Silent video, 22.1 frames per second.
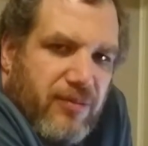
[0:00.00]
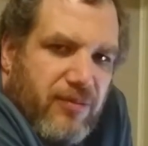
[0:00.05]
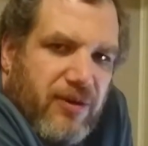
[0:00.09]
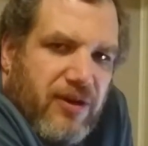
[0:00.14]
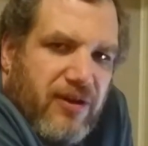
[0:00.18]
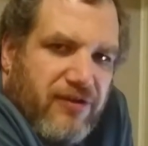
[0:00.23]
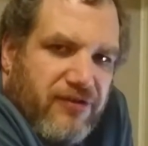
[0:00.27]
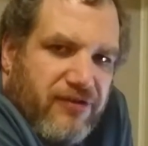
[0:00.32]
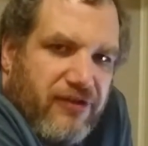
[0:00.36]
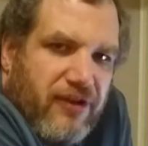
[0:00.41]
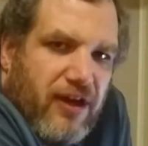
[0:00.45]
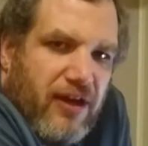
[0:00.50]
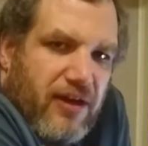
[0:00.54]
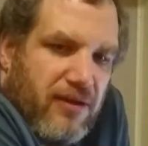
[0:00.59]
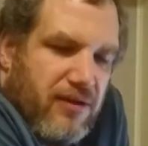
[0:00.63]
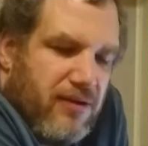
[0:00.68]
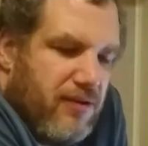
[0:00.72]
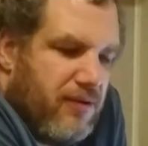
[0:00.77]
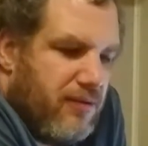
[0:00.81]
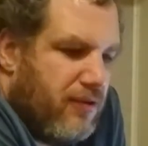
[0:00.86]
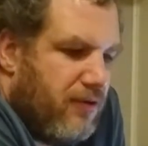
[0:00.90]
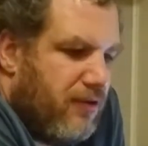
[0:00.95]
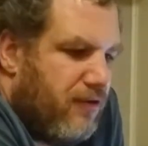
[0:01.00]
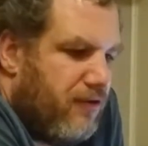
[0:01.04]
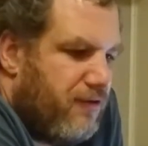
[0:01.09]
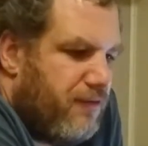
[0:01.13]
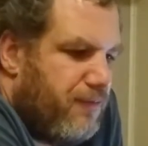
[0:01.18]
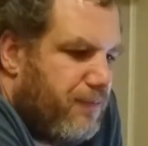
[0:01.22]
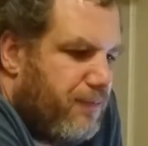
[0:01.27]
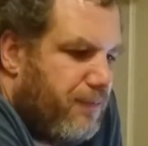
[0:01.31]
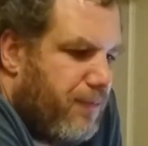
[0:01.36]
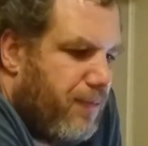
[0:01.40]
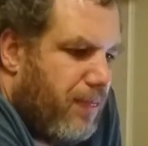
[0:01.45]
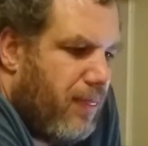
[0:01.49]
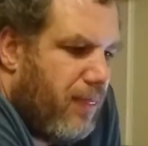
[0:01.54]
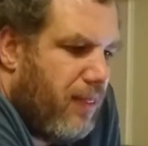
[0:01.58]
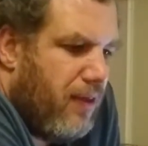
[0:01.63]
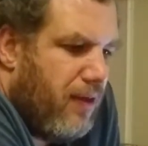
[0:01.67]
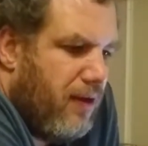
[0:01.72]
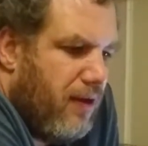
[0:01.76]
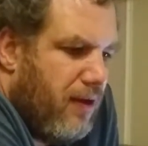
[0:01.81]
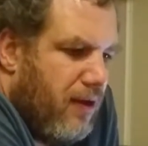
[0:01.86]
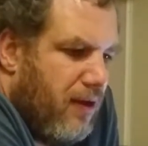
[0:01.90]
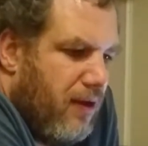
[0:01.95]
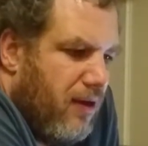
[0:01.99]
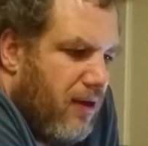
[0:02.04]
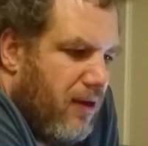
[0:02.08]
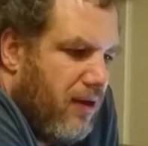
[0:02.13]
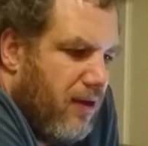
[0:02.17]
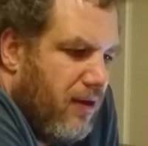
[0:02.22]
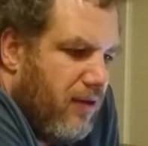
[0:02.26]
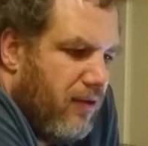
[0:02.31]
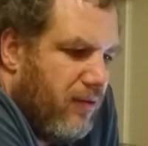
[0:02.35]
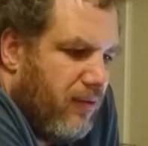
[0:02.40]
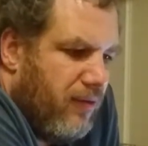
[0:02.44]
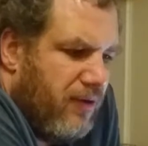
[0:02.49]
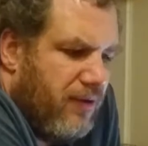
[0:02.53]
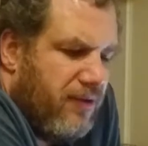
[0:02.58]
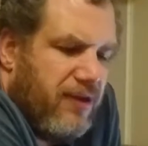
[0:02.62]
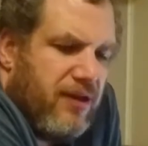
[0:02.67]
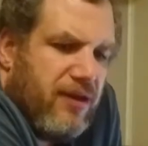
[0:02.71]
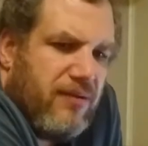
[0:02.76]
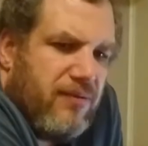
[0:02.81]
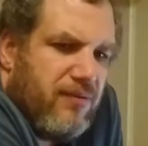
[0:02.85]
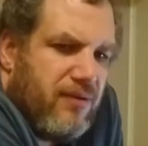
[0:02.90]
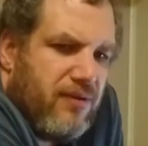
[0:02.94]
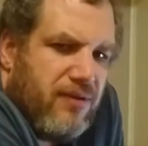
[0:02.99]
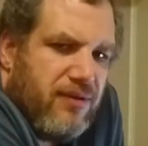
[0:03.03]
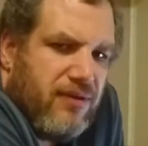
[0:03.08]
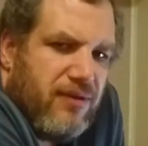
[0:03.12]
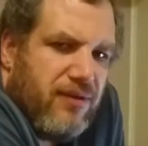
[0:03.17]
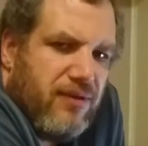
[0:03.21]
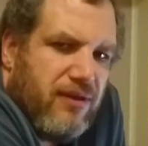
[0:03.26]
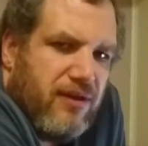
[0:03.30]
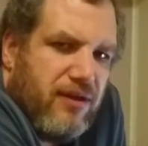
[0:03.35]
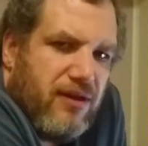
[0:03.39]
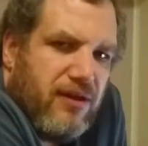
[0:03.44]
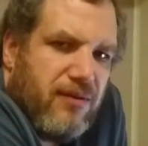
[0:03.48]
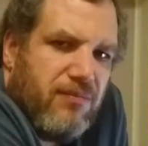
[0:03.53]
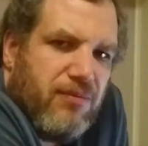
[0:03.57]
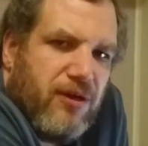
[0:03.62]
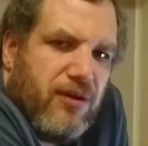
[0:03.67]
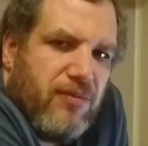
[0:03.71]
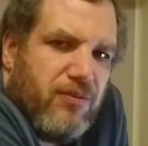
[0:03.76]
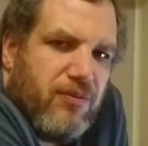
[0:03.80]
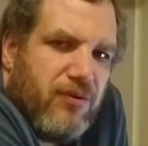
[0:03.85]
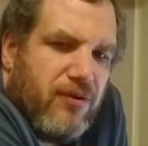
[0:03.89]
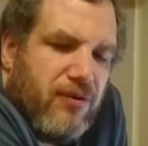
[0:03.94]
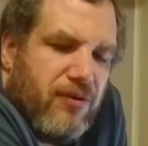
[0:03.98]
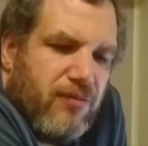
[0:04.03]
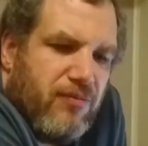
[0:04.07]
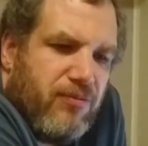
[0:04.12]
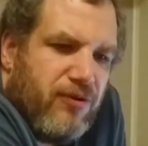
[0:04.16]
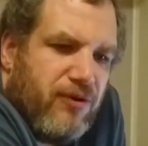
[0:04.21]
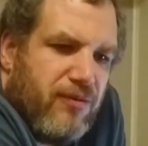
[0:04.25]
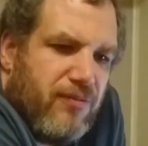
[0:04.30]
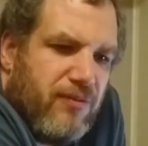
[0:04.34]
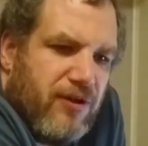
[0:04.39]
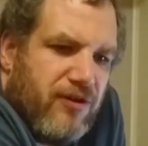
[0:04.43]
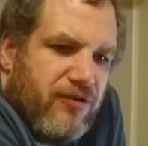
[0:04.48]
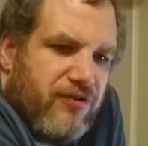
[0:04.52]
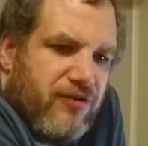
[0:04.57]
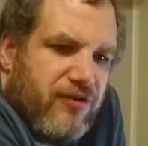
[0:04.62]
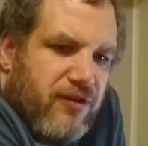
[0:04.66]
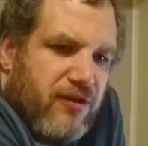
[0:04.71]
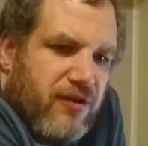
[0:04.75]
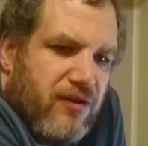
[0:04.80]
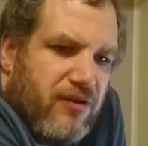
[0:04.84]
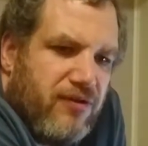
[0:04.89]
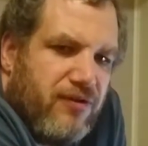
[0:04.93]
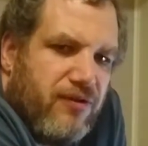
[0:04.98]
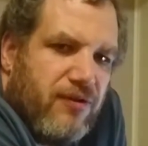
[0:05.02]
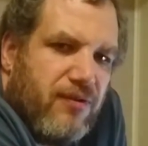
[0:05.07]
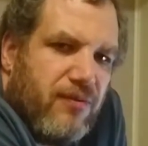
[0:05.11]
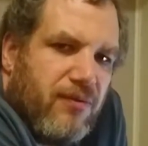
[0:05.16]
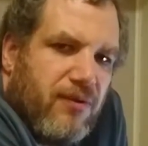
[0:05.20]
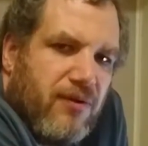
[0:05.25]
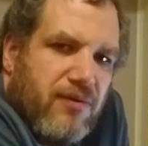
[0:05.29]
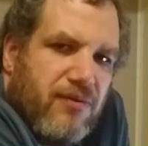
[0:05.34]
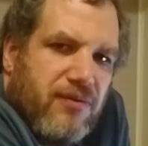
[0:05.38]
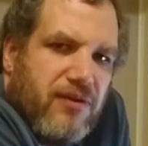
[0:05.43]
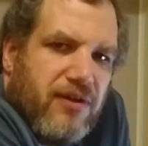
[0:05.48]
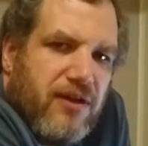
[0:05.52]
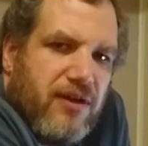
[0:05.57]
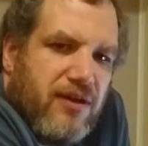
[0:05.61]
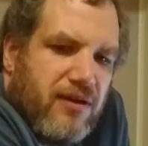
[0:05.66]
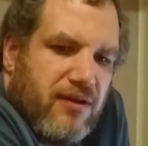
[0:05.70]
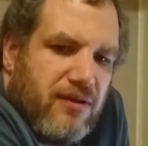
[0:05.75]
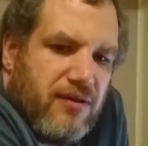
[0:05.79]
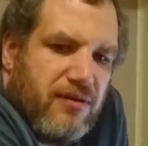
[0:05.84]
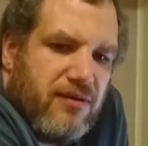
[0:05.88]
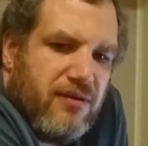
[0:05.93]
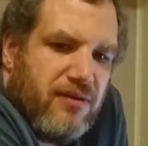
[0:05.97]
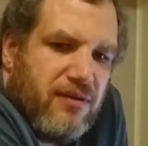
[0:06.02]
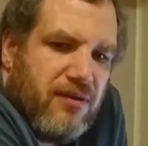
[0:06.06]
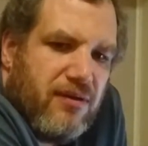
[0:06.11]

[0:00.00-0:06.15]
be safe, because the one thing with people who pretty much do the wrong thing and